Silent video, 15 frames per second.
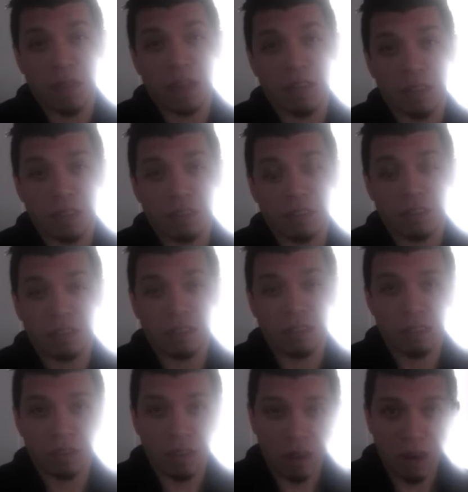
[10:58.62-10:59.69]
that list,
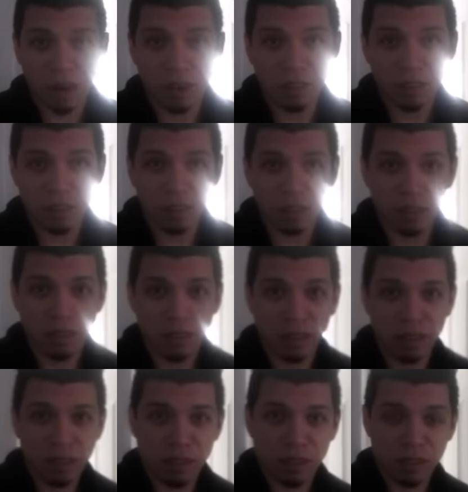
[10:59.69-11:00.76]
alright?
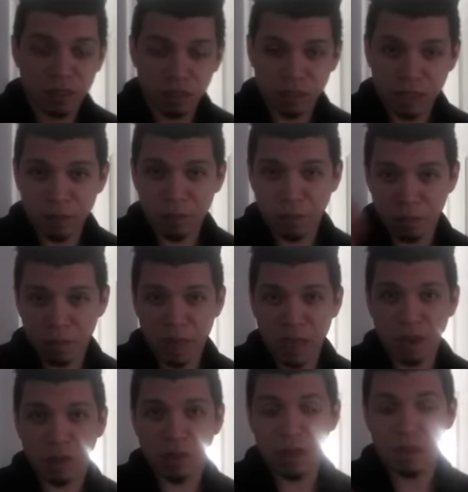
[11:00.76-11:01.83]
Aside from that, you